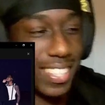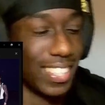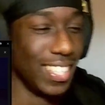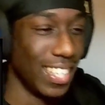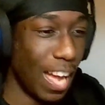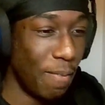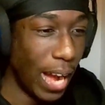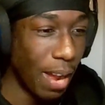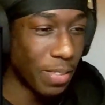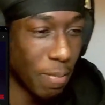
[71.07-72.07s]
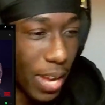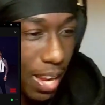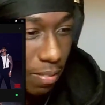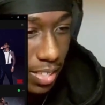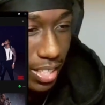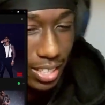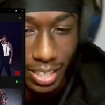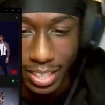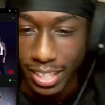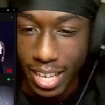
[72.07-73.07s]
over I'm hyped, I'm hyped.
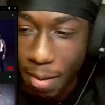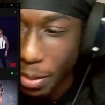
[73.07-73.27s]
How am I